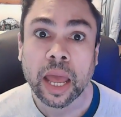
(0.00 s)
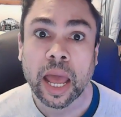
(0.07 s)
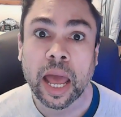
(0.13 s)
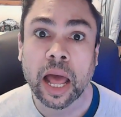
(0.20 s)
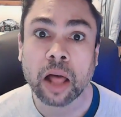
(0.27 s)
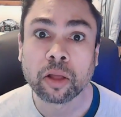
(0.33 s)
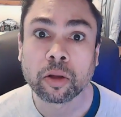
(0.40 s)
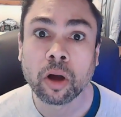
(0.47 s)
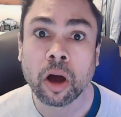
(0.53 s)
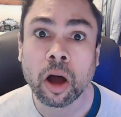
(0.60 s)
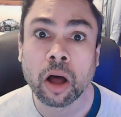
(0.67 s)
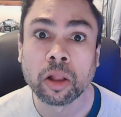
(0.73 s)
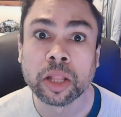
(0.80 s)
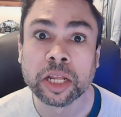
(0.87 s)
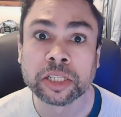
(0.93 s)

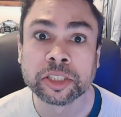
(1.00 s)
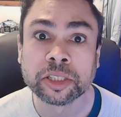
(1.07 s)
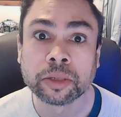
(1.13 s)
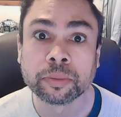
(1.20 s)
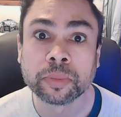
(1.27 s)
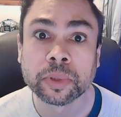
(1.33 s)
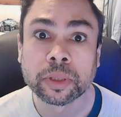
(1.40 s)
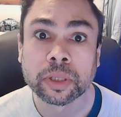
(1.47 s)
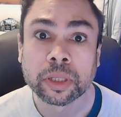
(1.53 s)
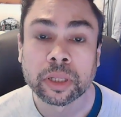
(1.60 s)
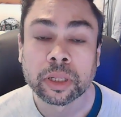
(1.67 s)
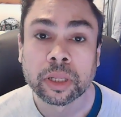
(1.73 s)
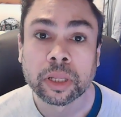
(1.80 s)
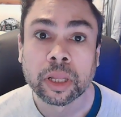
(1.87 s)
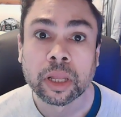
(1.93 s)
Alcoholism
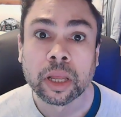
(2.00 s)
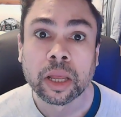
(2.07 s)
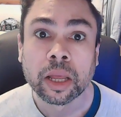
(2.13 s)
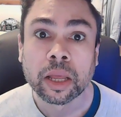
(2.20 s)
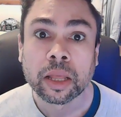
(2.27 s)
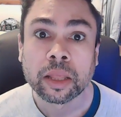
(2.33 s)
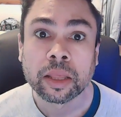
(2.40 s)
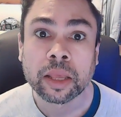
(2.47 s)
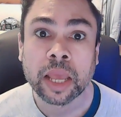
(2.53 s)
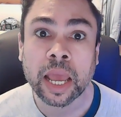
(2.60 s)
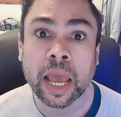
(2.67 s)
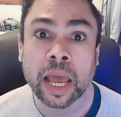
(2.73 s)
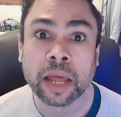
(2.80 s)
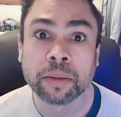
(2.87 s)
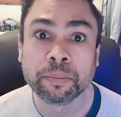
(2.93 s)

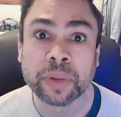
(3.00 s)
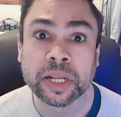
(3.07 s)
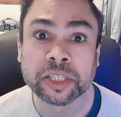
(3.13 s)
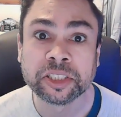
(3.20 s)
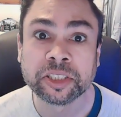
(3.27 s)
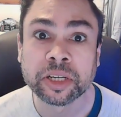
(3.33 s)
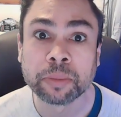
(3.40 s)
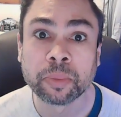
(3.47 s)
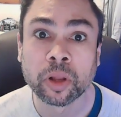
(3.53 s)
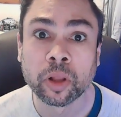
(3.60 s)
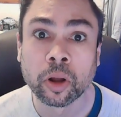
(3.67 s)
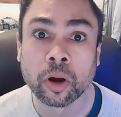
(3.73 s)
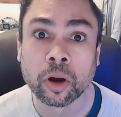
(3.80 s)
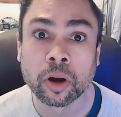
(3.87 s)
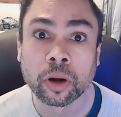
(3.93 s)
can be
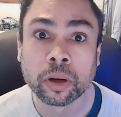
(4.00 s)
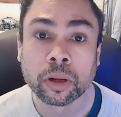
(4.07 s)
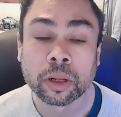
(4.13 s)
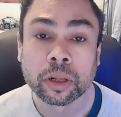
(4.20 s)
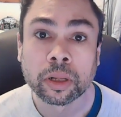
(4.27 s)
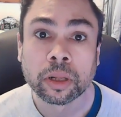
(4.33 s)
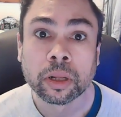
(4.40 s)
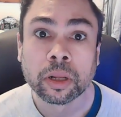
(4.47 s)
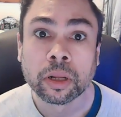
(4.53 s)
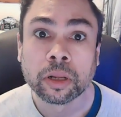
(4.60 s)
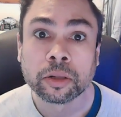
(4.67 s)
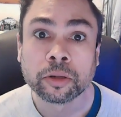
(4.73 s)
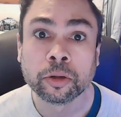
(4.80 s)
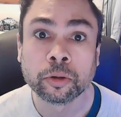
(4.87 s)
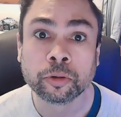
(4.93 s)
similar
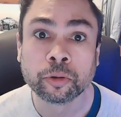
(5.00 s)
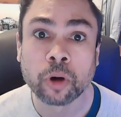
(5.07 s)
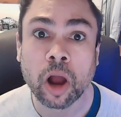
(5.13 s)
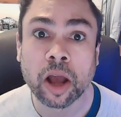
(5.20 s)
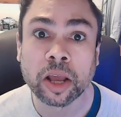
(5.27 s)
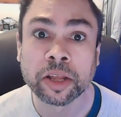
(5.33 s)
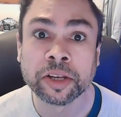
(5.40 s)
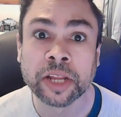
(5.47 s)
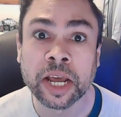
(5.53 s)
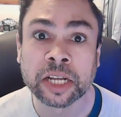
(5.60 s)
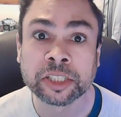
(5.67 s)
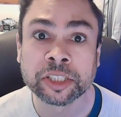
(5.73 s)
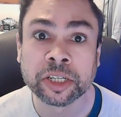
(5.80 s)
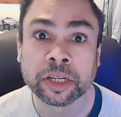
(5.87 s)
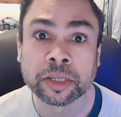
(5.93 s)
to drug
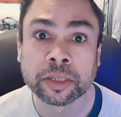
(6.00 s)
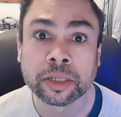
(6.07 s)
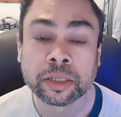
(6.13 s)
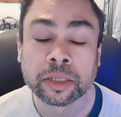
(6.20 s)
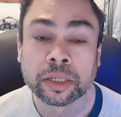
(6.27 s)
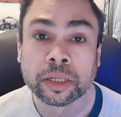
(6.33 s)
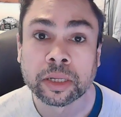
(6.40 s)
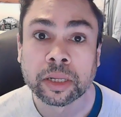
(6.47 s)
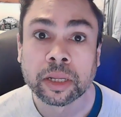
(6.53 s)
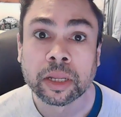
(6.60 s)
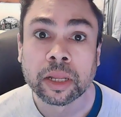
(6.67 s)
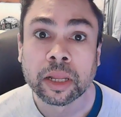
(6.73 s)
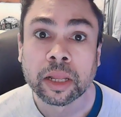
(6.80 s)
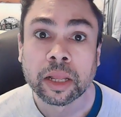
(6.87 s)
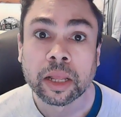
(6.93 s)
addiction
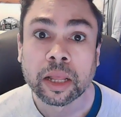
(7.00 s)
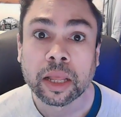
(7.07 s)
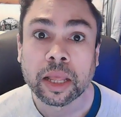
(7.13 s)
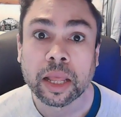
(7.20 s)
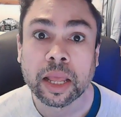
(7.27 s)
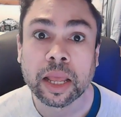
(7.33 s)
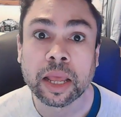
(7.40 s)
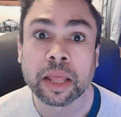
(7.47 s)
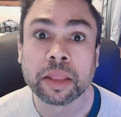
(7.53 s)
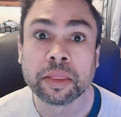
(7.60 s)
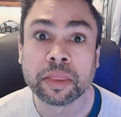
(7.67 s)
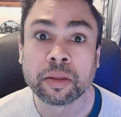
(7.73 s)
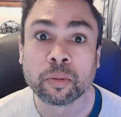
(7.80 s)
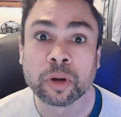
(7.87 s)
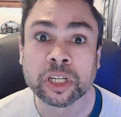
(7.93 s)

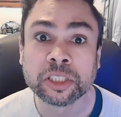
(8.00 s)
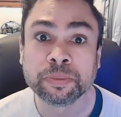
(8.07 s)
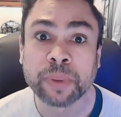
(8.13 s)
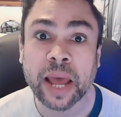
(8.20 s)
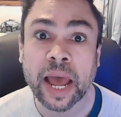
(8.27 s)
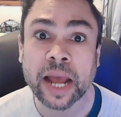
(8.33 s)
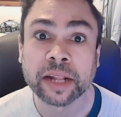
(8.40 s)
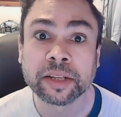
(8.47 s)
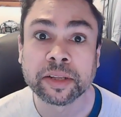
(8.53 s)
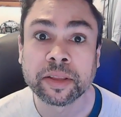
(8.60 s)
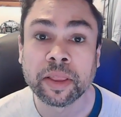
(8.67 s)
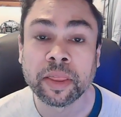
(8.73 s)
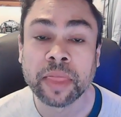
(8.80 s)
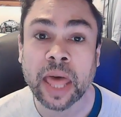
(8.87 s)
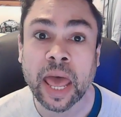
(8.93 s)
in the
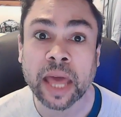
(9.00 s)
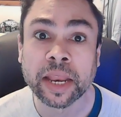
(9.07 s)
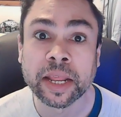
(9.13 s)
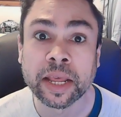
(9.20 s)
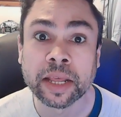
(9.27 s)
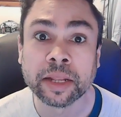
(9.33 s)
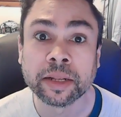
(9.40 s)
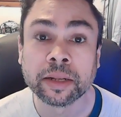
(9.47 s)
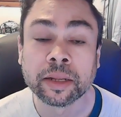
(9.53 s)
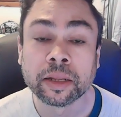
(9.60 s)
respect that it